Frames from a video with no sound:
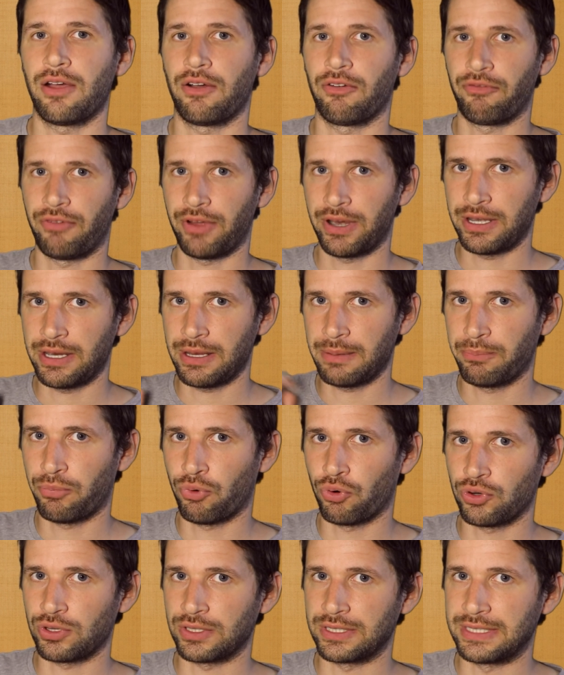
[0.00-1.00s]
Very
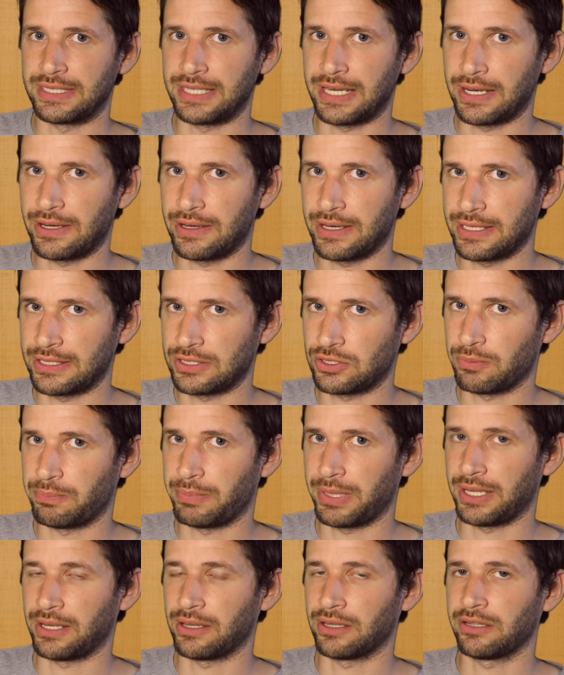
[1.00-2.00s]
important there is to
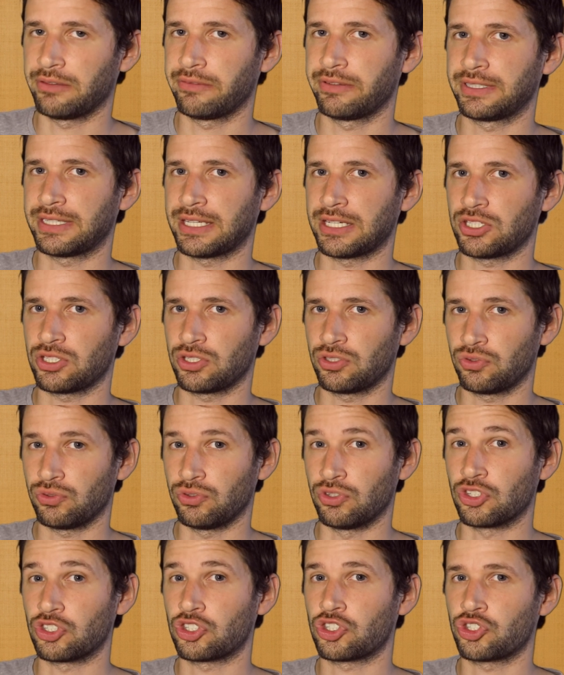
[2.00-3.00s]
pay a lot of attention to
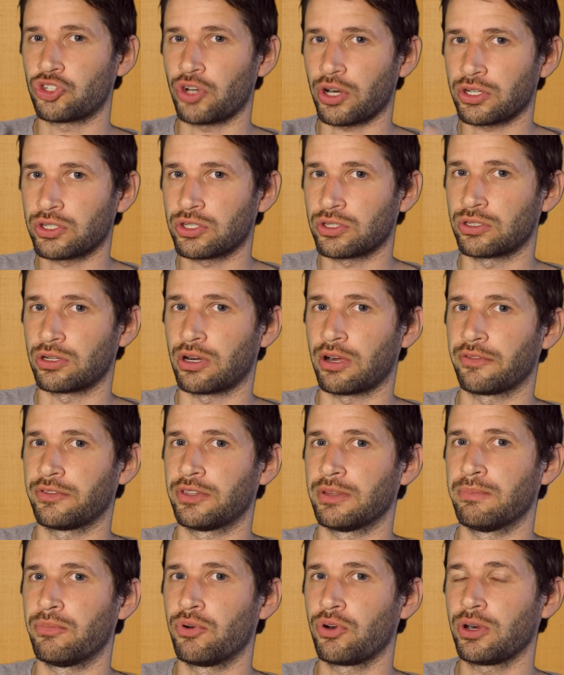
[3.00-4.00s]
the structure of
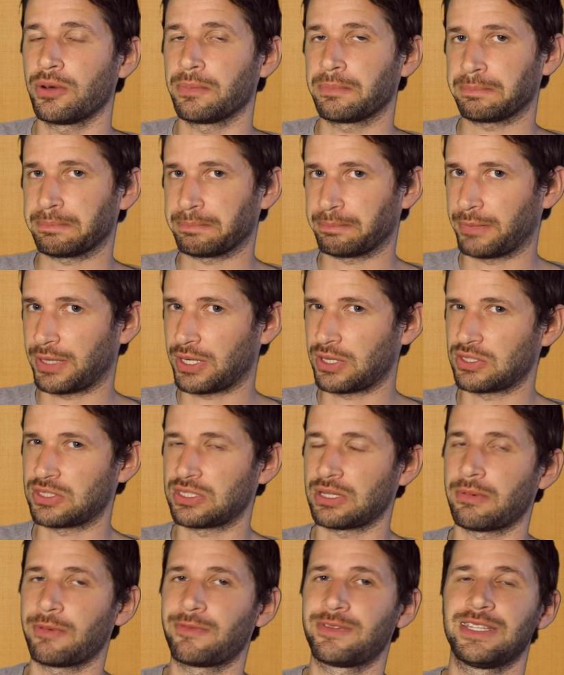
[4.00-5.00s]
the book, because
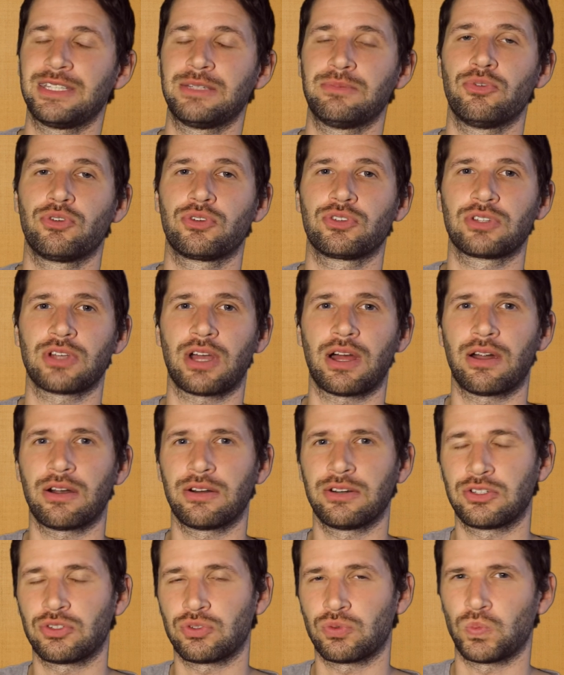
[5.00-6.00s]
some of these books
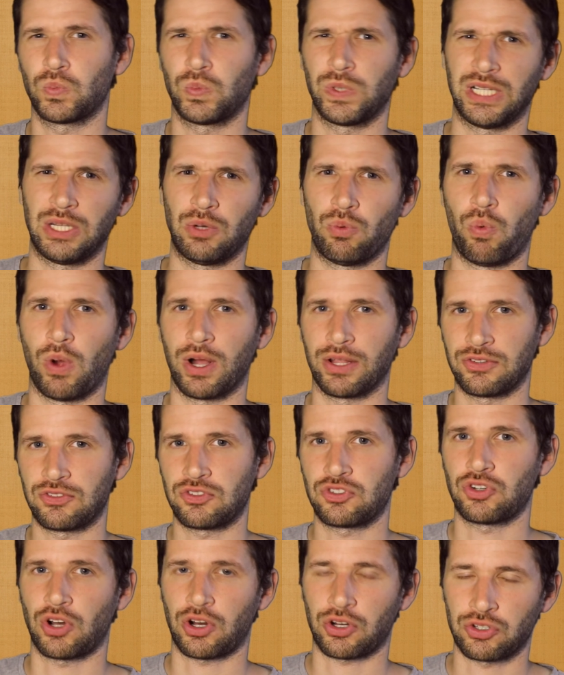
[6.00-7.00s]
aren't really well
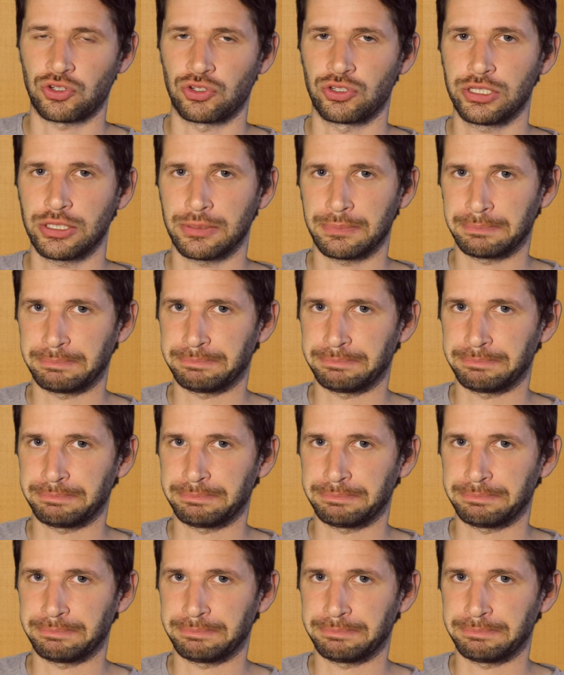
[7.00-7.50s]
structured.